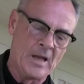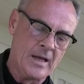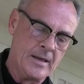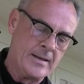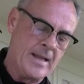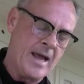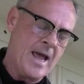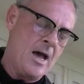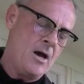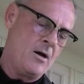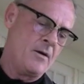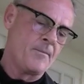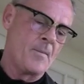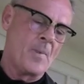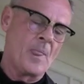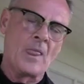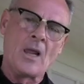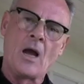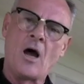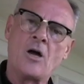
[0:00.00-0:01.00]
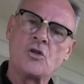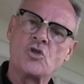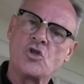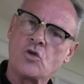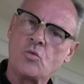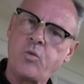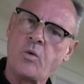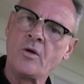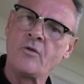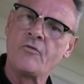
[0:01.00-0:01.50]
Now, I
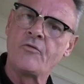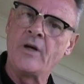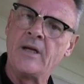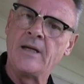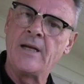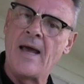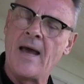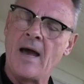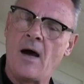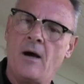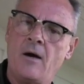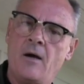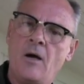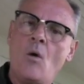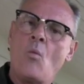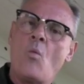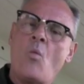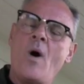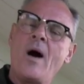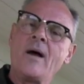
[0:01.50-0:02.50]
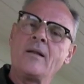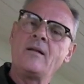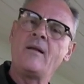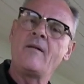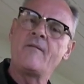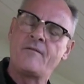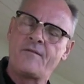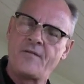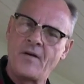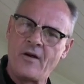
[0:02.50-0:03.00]
just want to read out one
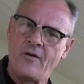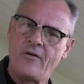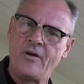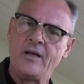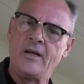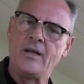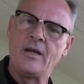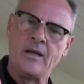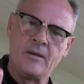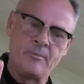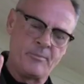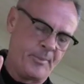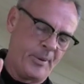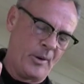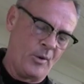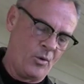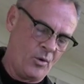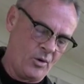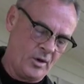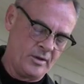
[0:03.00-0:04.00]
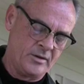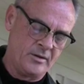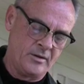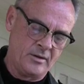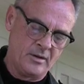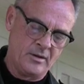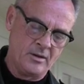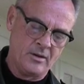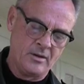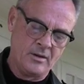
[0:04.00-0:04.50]
very important
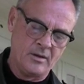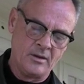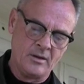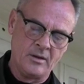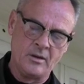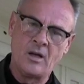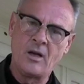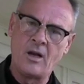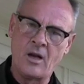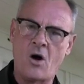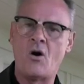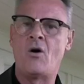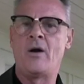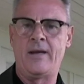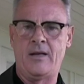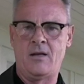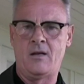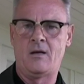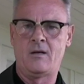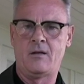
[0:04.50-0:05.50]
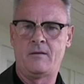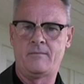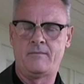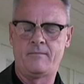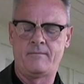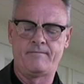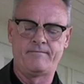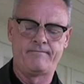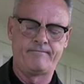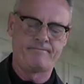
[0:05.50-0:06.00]
line.
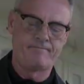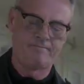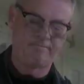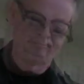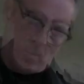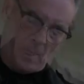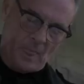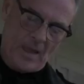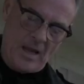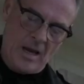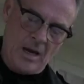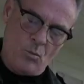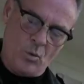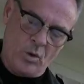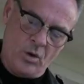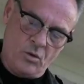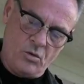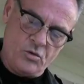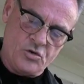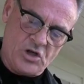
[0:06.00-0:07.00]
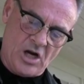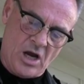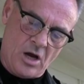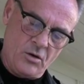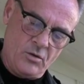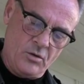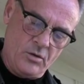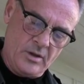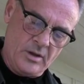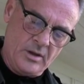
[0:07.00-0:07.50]
It will
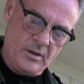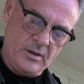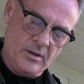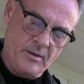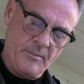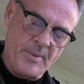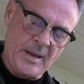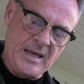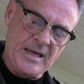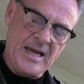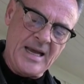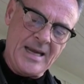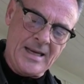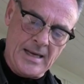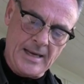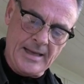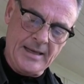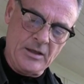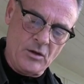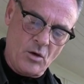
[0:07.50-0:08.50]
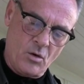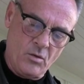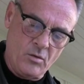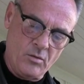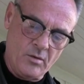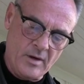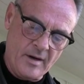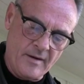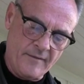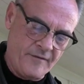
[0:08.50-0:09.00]
also be illegal
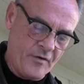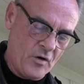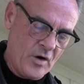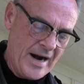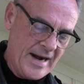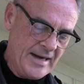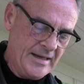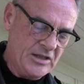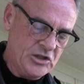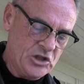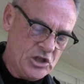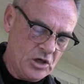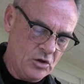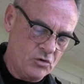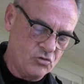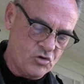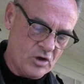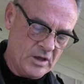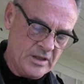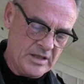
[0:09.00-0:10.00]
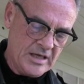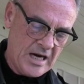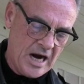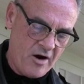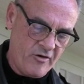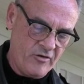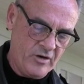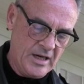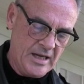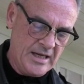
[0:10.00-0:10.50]
for any children
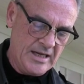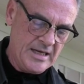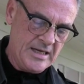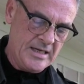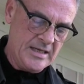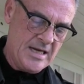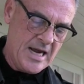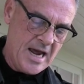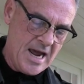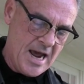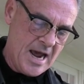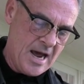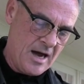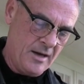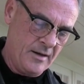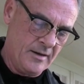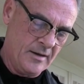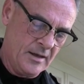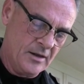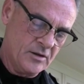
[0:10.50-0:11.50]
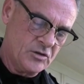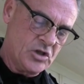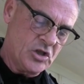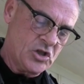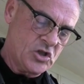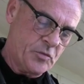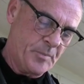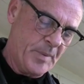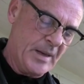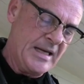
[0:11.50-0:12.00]
currently in care to
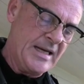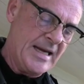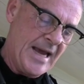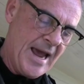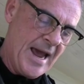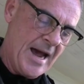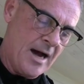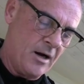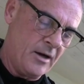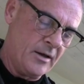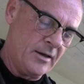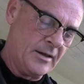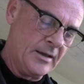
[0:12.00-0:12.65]
speak out,